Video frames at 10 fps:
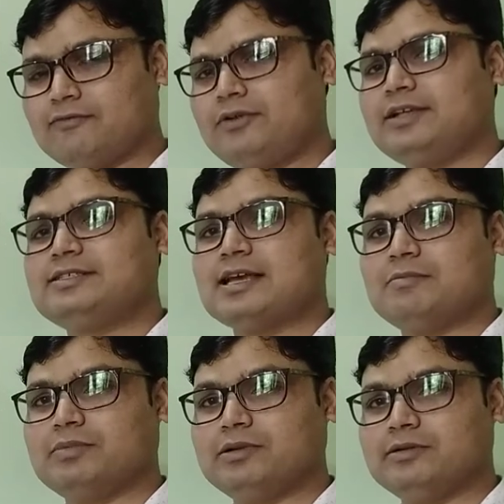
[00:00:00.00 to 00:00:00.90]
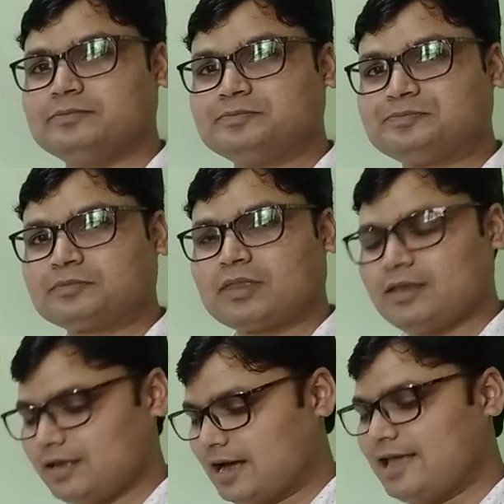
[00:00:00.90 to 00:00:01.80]
For example,
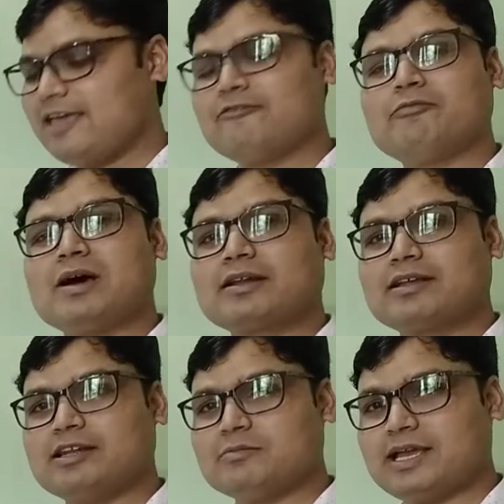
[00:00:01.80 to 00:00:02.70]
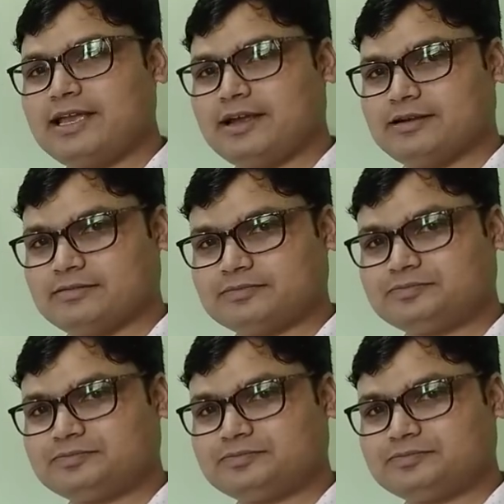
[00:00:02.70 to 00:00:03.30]
I have a marker in my hand.